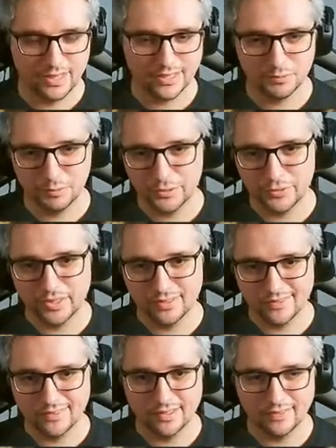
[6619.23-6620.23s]

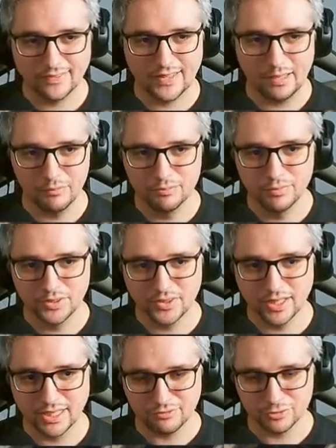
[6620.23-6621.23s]
experienced in SAB, but
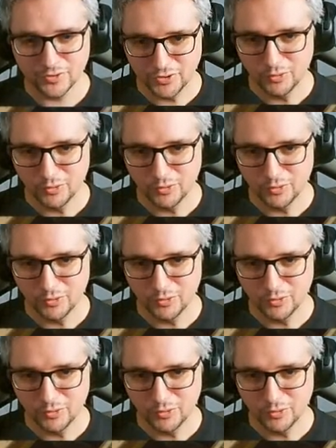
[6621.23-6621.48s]
like for